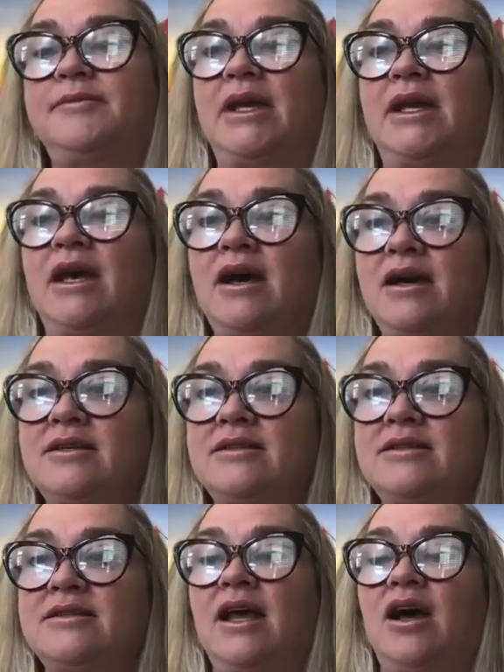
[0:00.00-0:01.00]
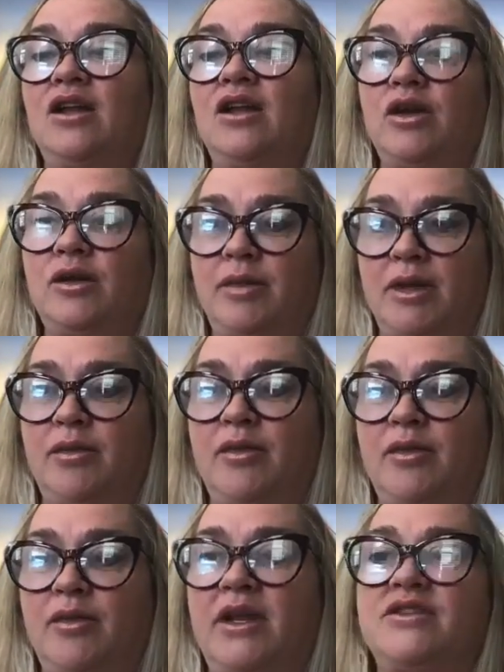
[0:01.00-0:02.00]
because a lot of
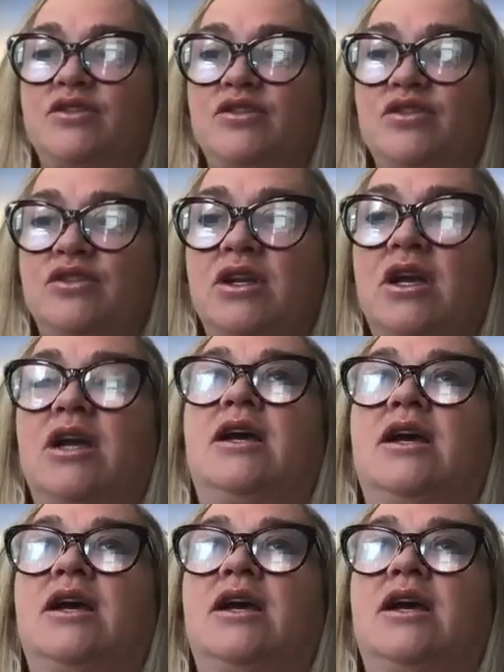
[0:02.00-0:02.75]
people that have certain